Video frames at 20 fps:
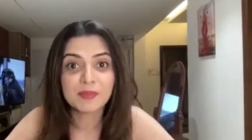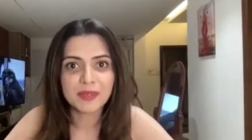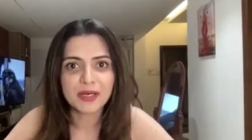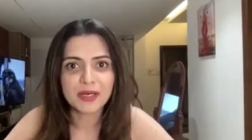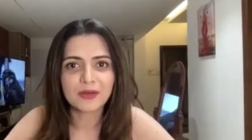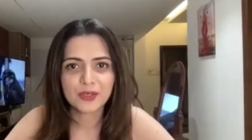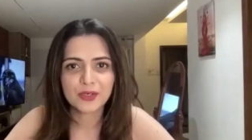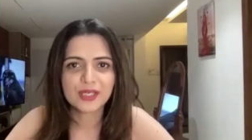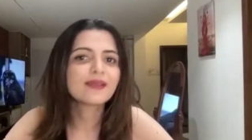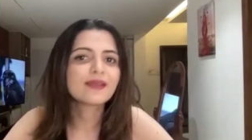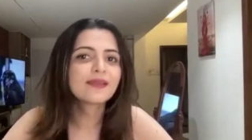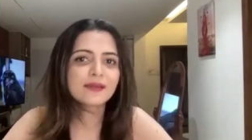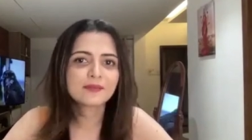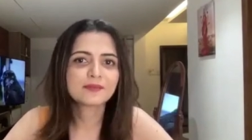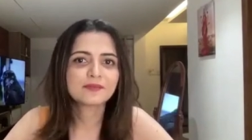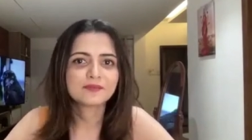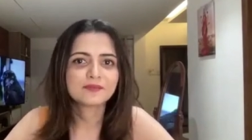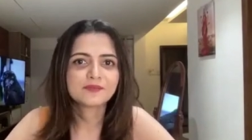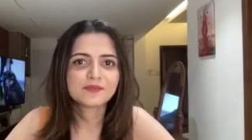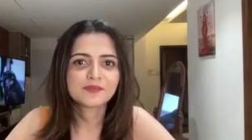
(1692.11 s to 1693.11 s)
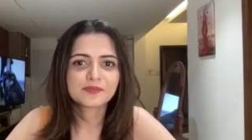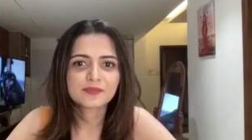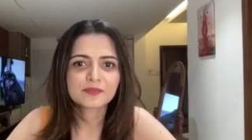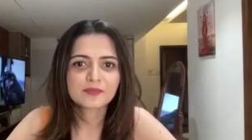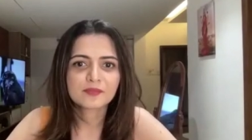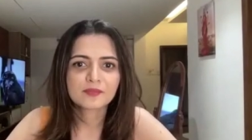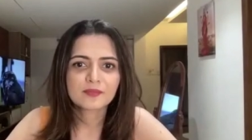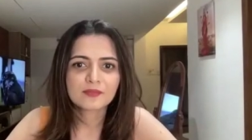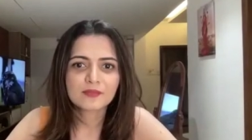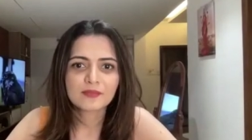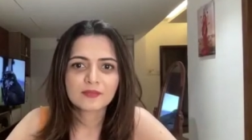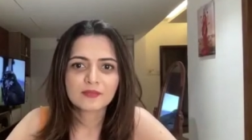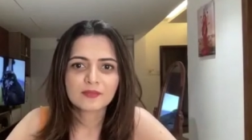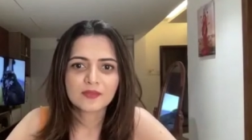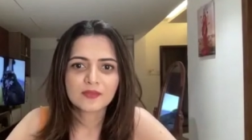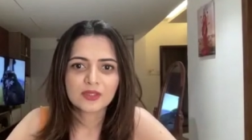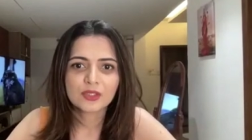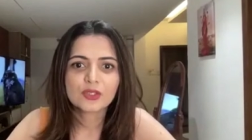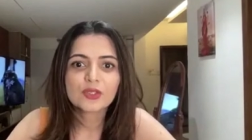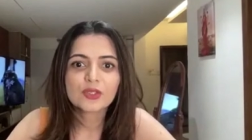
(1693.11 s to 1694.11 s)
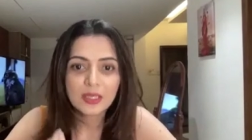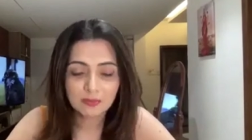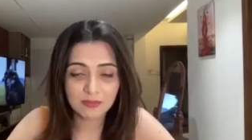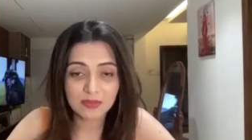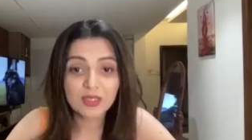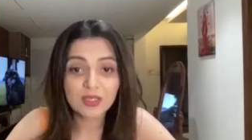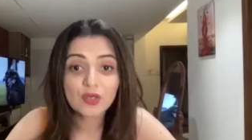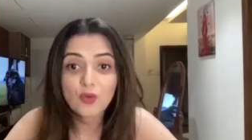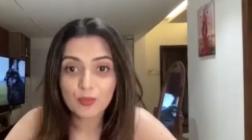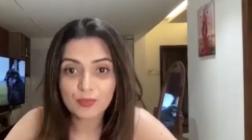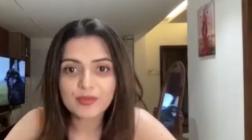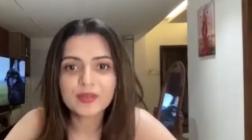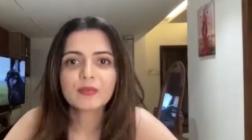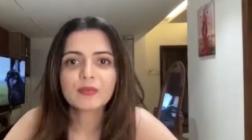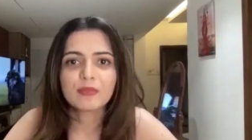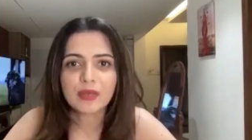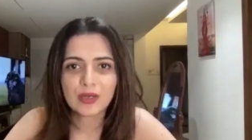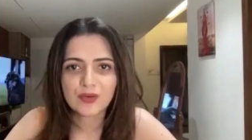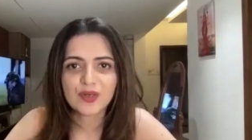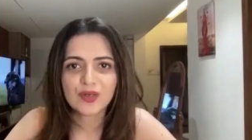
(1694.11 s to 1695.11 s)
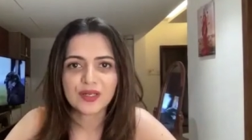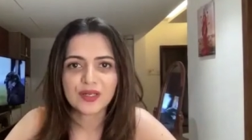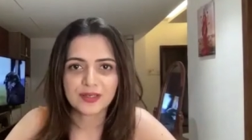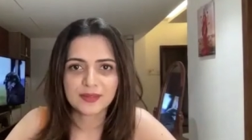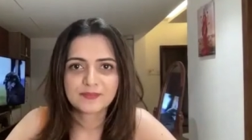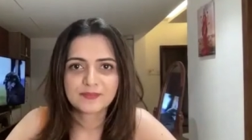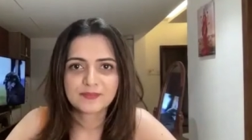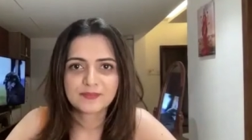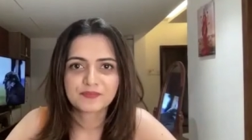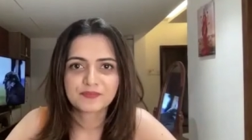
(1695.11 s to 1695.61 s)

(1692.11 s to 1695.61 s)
about it. You can be open about it.